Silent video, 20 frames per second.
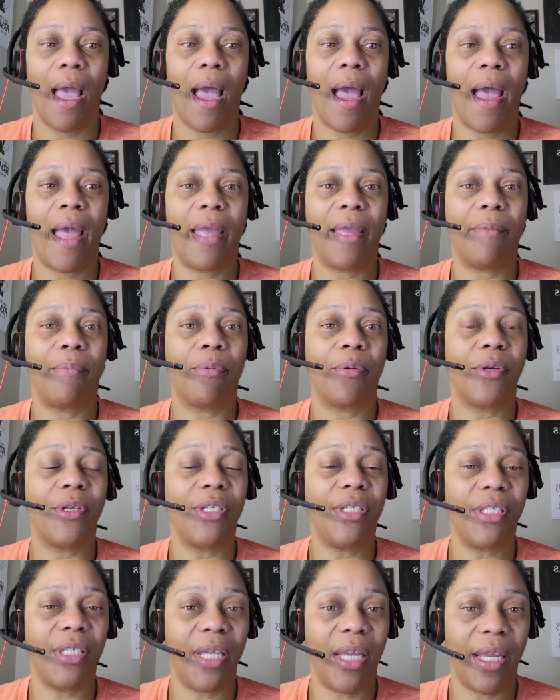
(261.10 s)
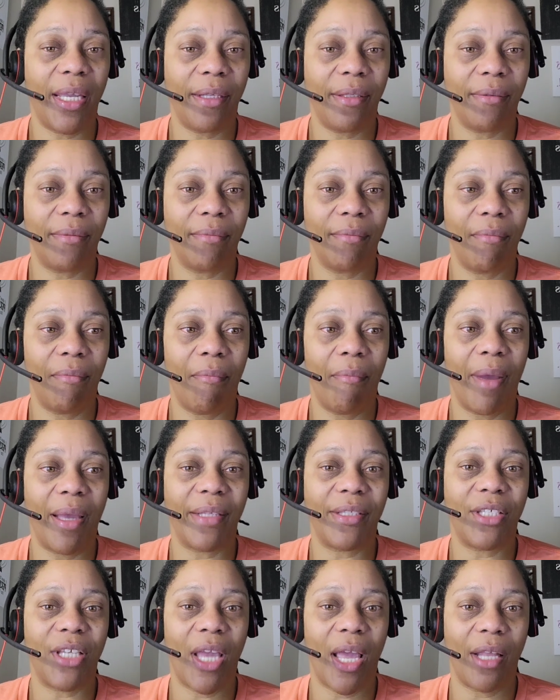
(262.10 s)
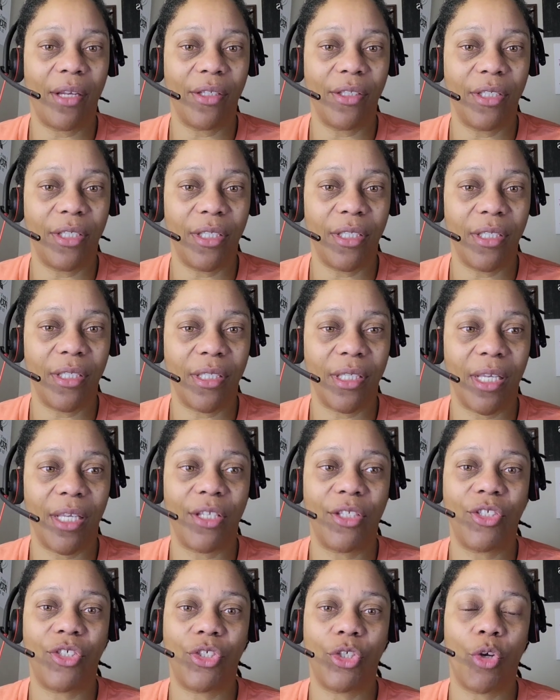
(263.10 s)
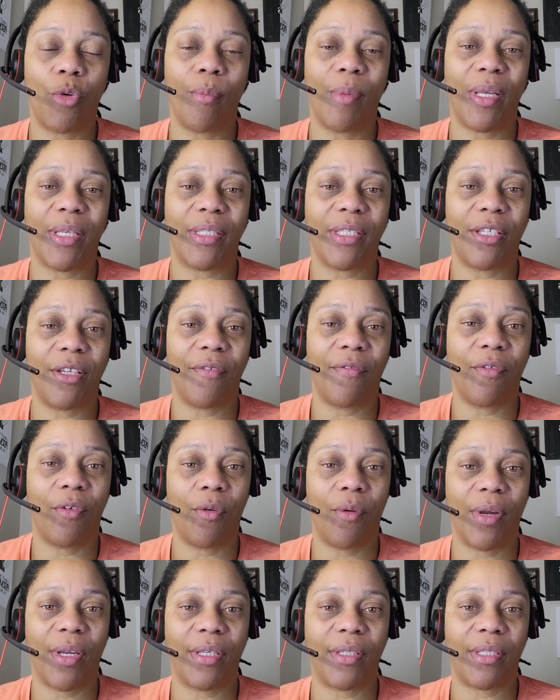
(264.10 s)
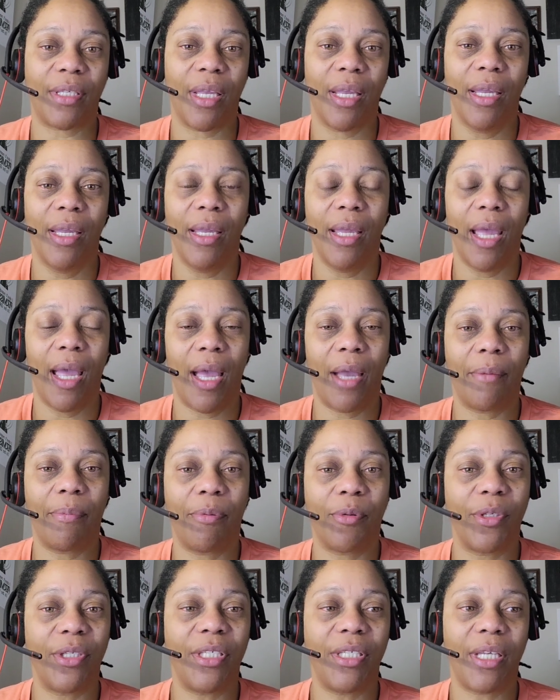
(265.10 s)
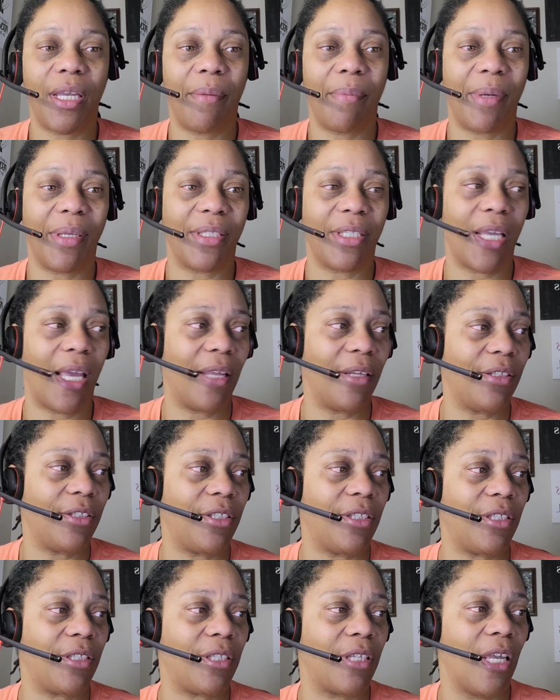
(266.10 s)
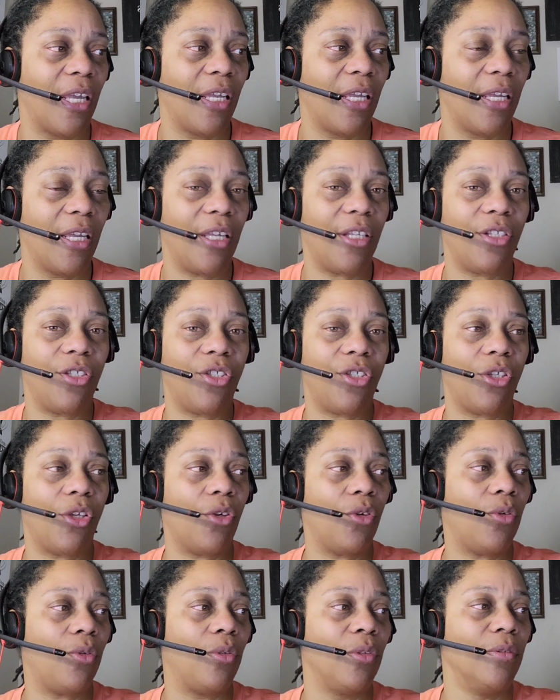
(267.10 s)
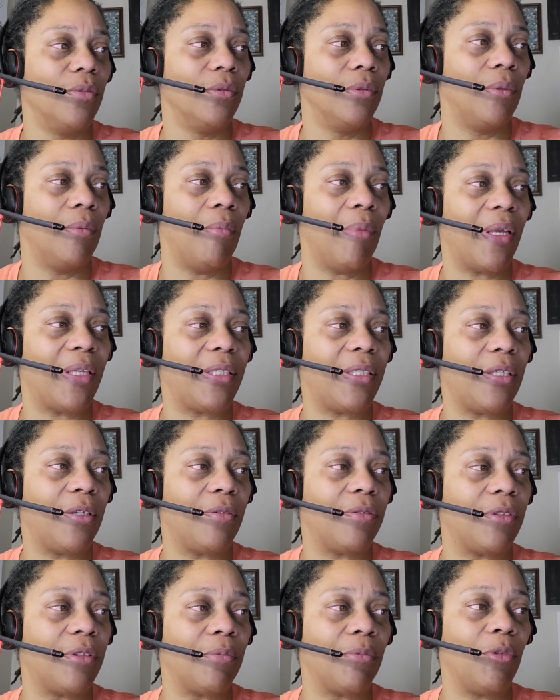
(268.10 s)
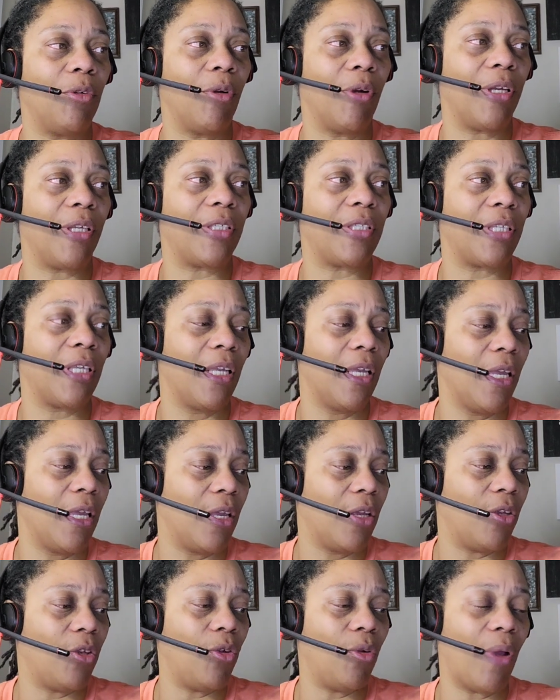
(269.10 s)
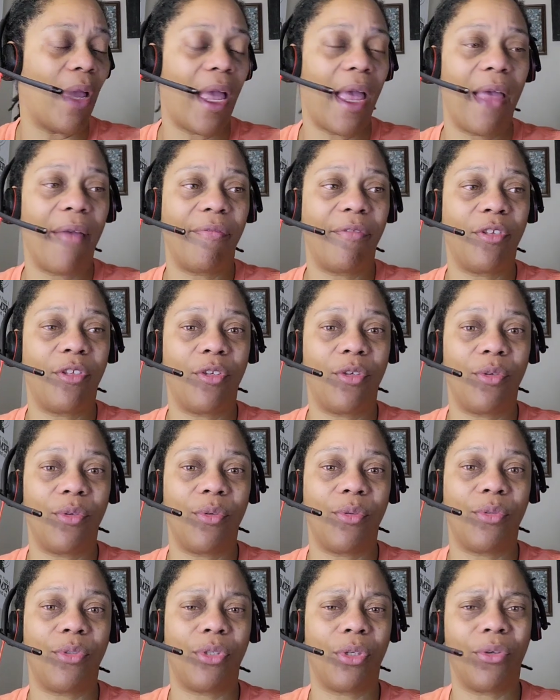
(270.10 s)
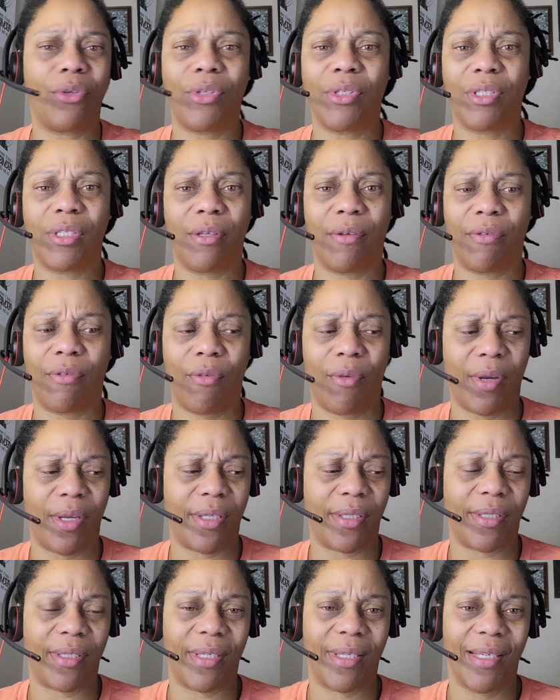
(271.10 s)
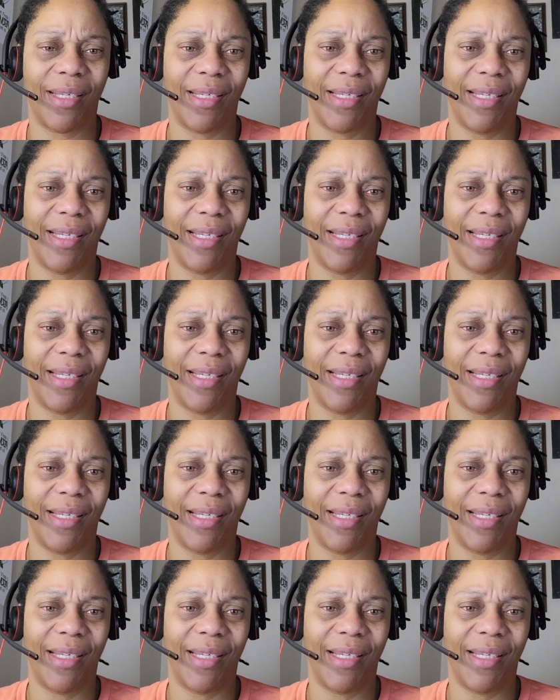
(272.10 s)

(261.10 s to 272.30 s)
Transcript: I appreciate my challenges and show myself grace. I appreciate my challenges and show myself some grace. You have to show yourself grace.